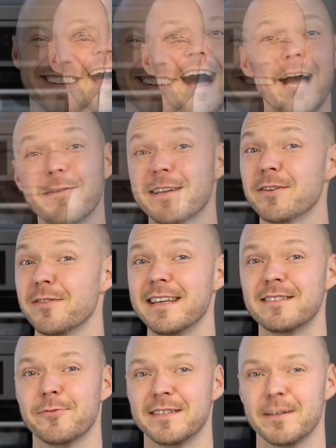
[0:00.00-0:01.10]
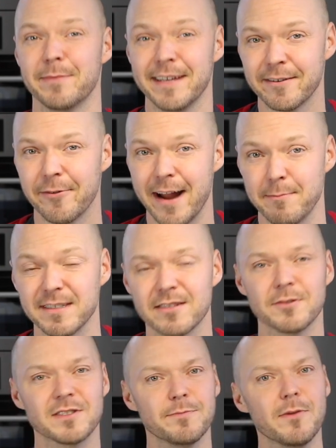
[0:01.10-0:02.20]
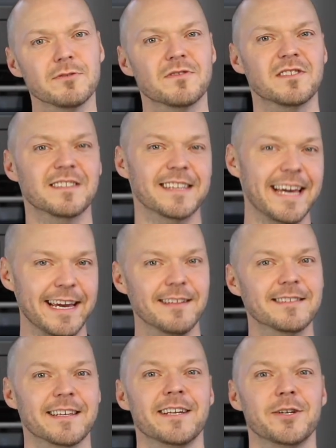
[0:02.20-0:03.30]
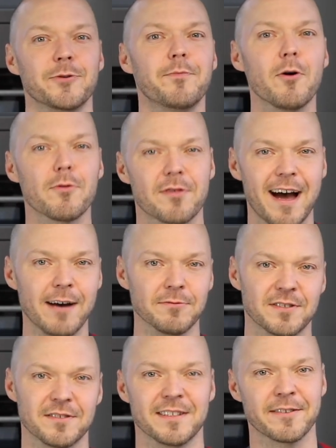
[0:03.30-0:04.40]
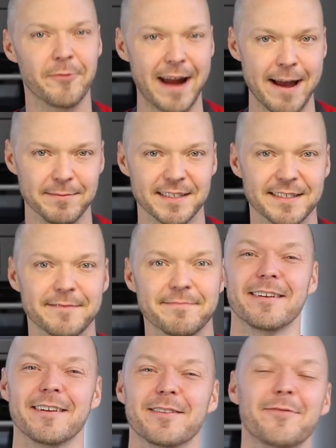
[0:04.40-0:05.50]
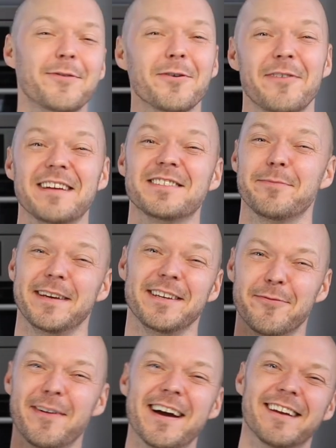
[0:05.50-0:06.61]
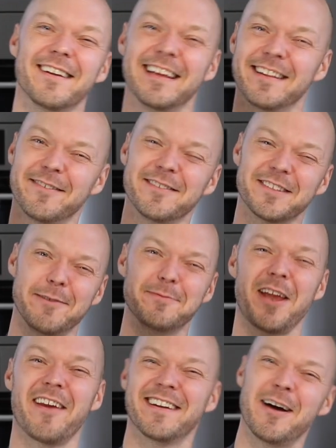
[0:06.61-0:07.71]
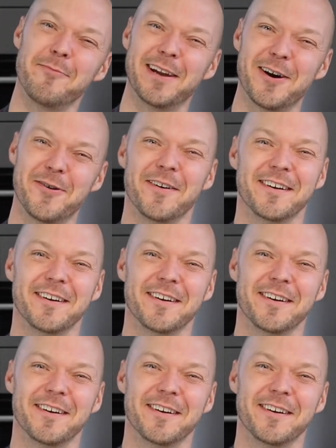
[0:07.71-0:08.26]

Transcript: I will do this recipe in grams because most scales can do both ounces and grams. The full recipe you find in the description down below.